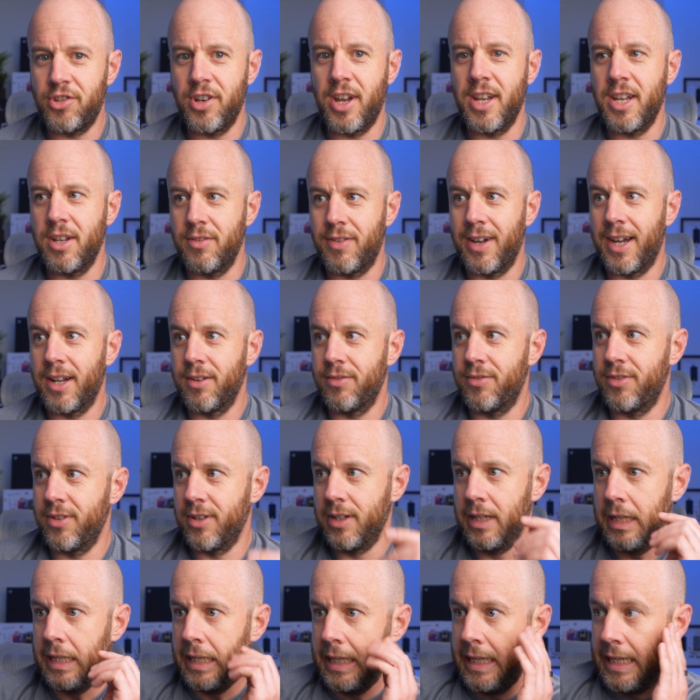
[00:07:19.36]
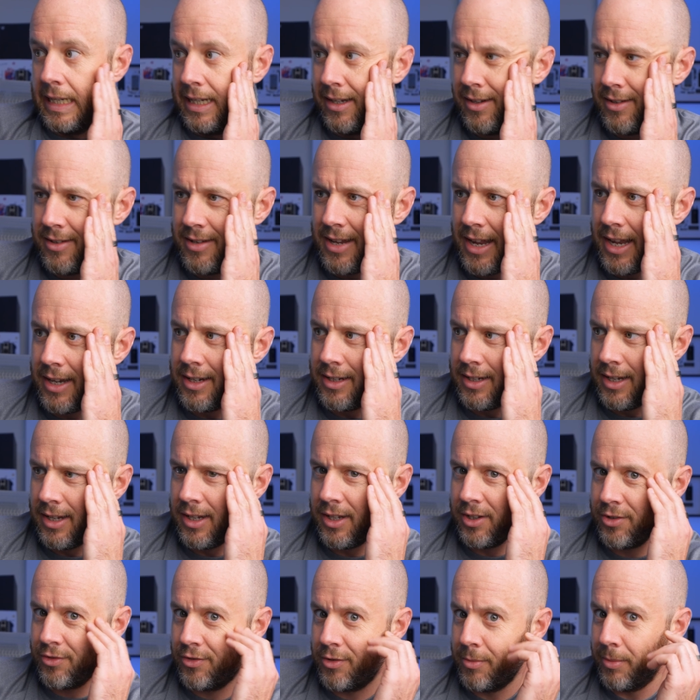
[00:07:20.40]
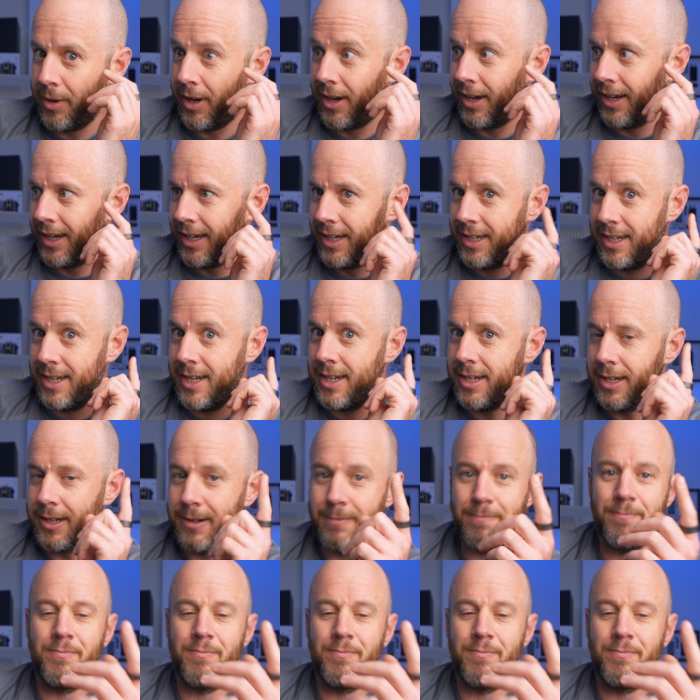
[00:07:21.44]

chair you've had for ten years from IKEA,